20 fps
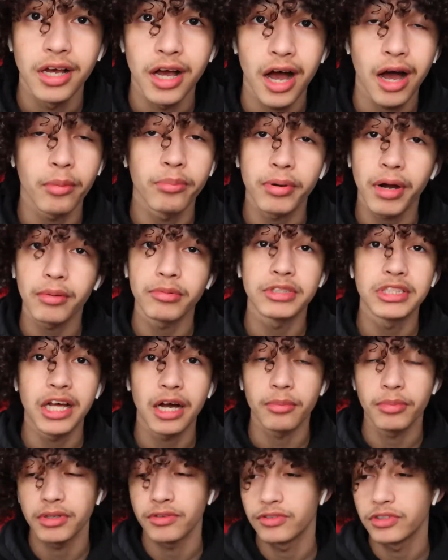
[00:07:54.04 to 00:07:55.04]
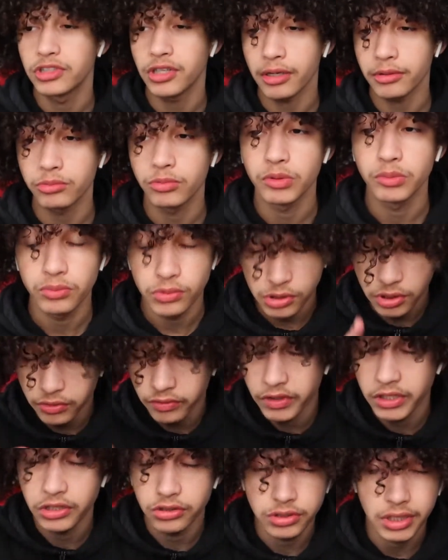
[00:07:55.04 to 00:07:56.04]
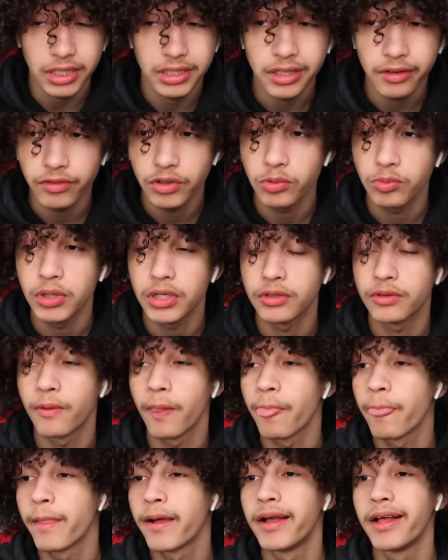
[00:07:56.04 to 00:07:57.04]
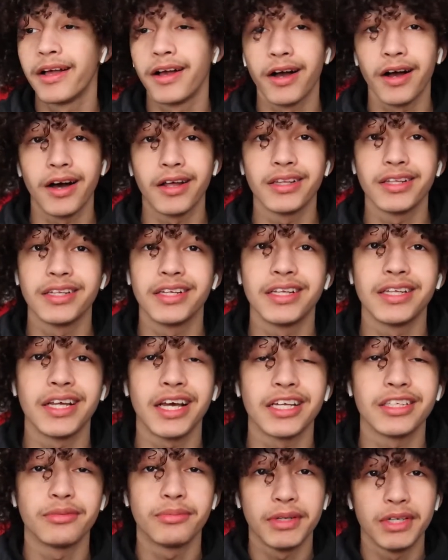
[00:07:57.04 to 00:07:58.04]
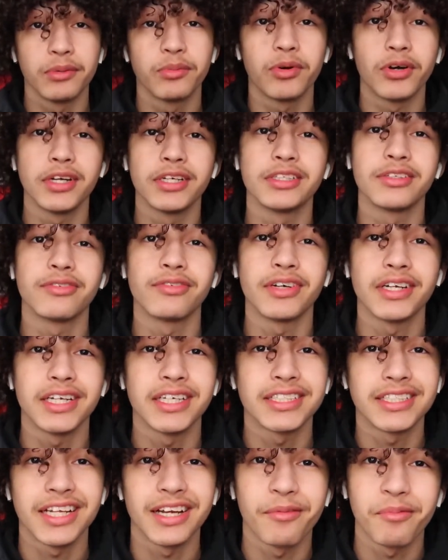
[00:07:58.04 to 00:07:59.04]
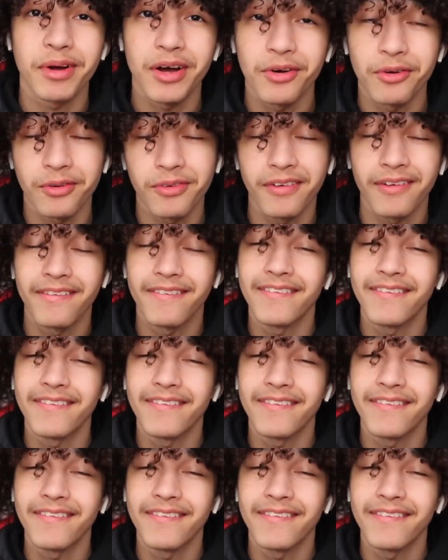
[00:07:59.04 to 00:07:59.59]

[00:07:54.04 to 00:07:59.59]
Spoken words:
I'm probably not, but if he drops more music videos, I definitely will. Other than that, it's been your boy, Angel Finesse, and I'm out.